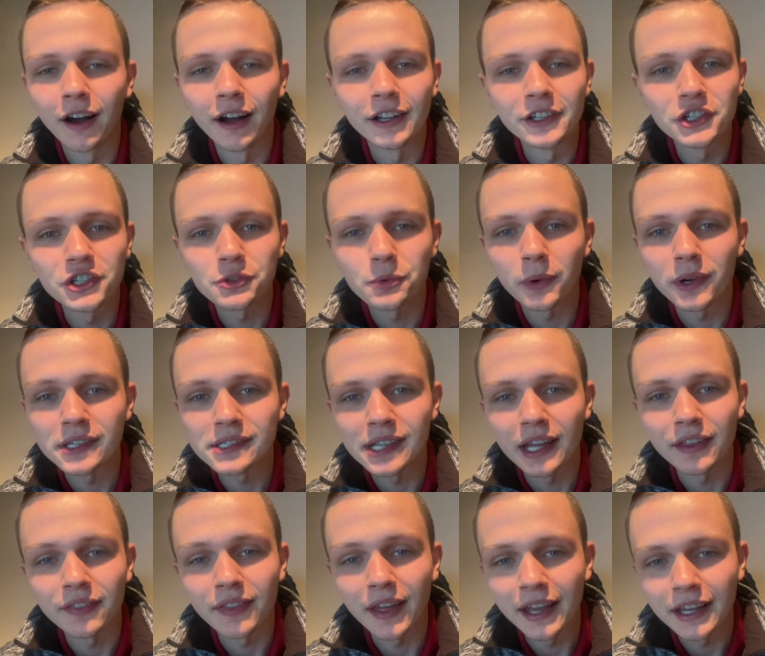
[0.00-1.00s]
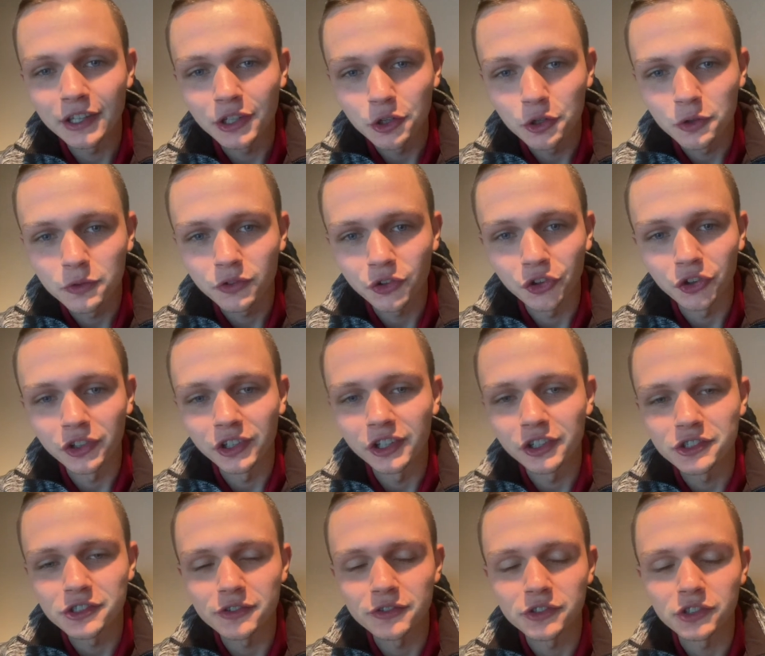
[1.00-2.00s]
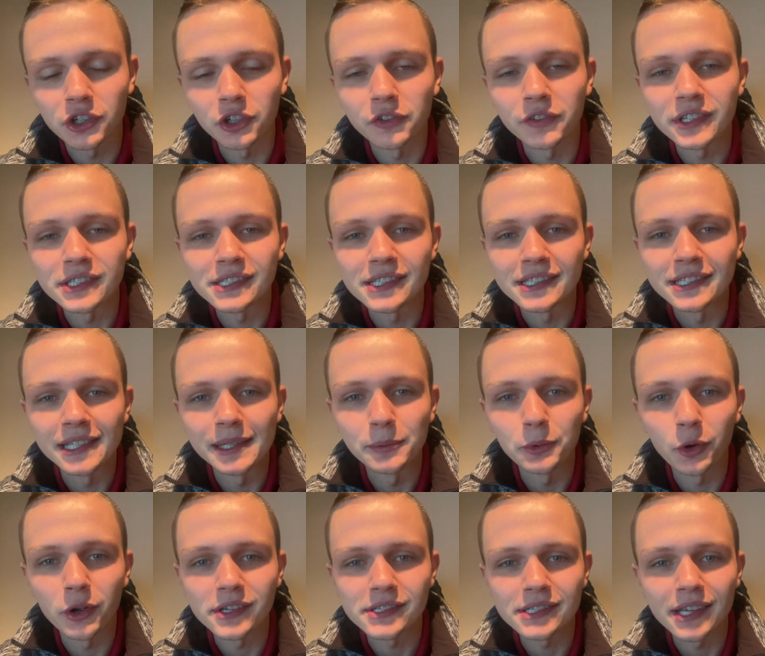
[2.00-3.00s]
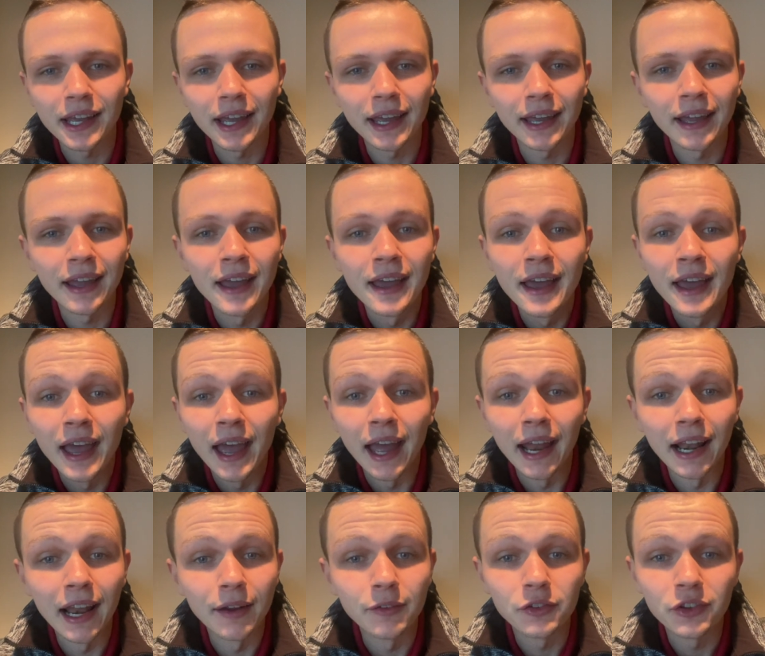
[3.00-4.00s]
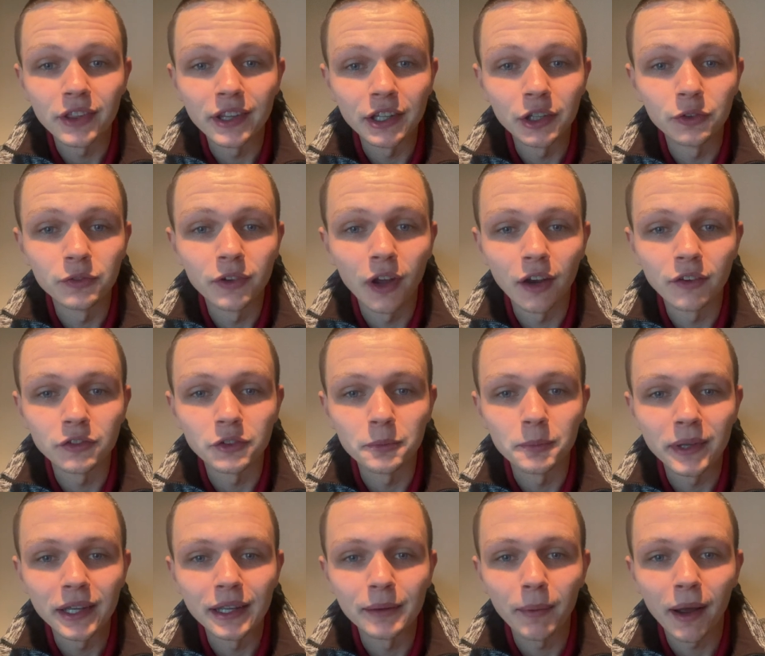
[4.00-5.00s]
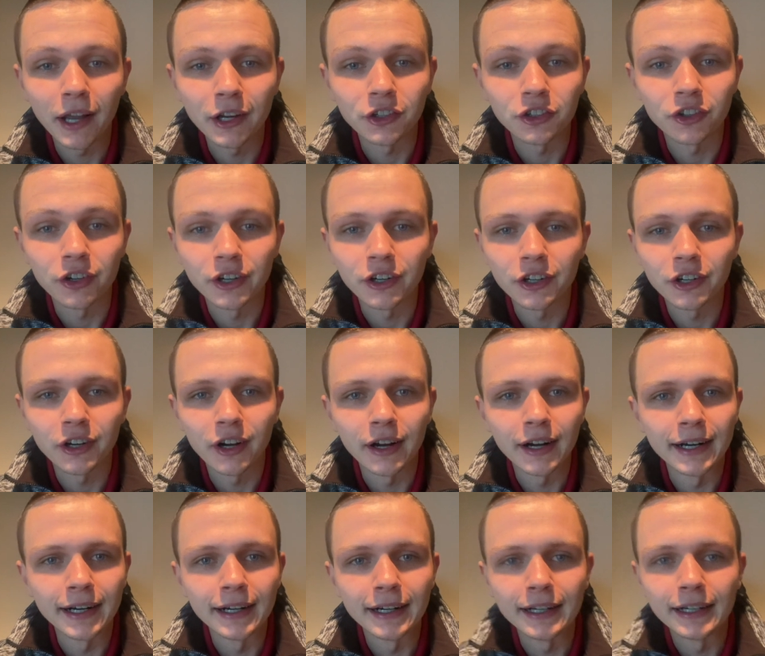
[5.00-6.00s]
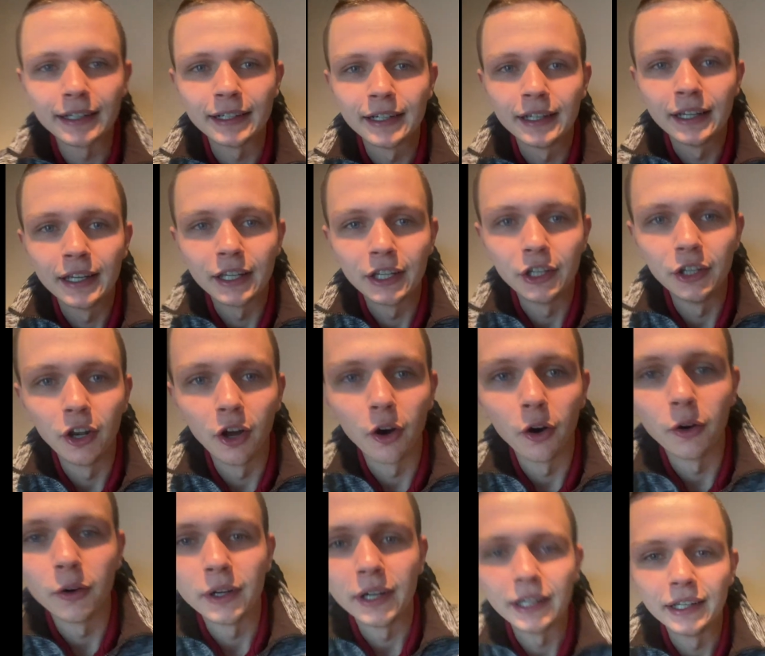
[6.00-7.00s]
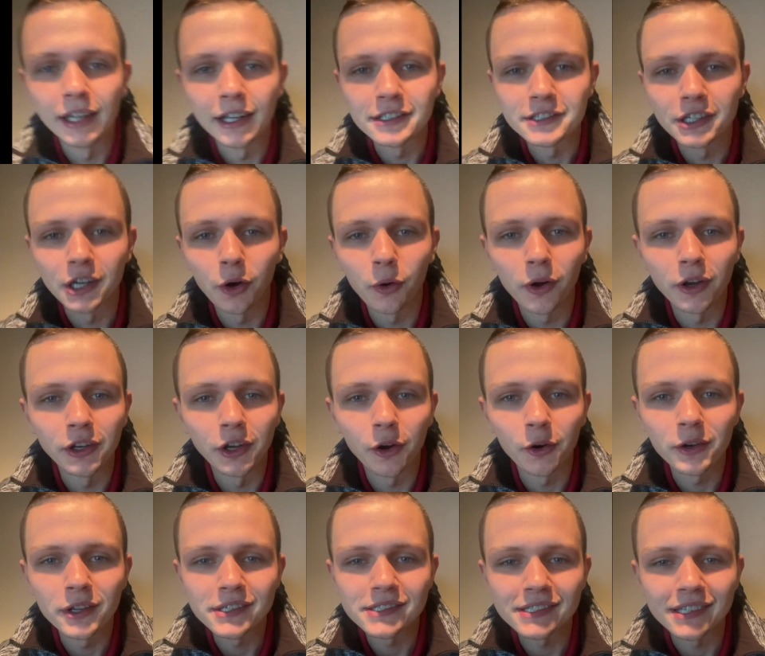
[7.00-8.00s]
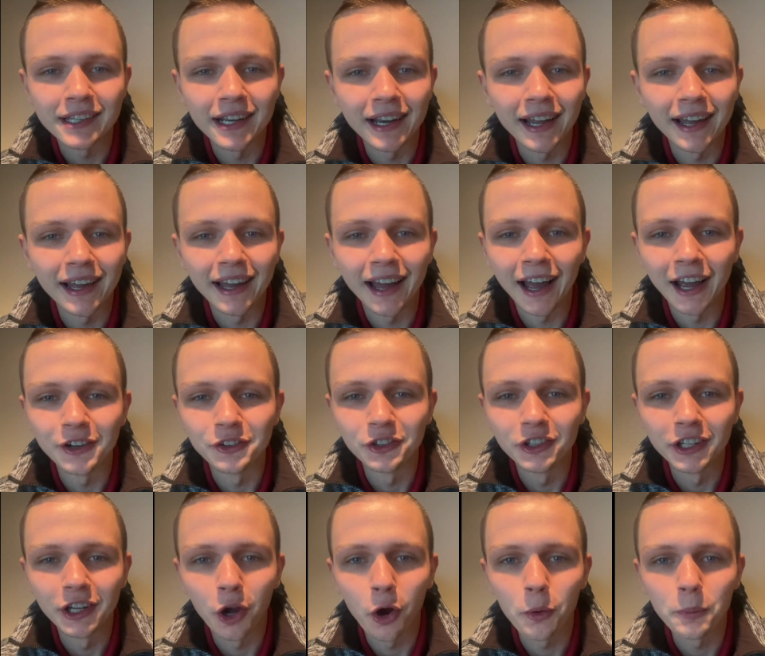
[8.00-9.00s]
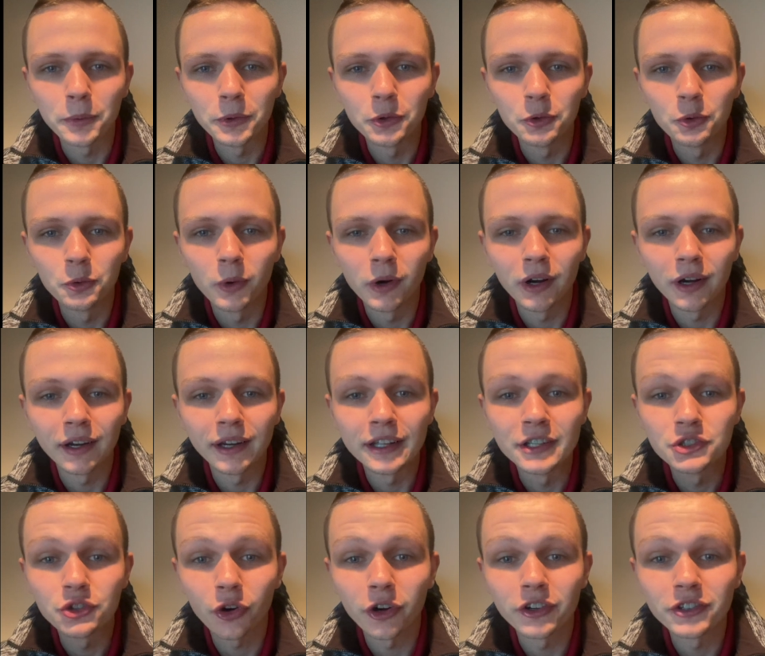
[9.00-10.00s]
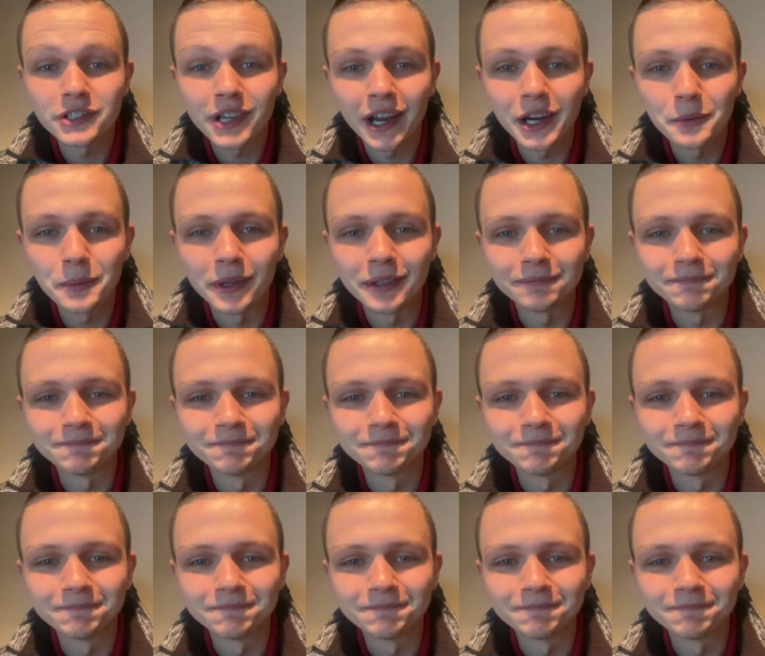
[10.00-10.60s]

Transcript: I just want to say thank you for your years of service to Team USA and everything you've done for me in my career. You know, it doesn't go unnoticed, and I really hope you enjoy retirement.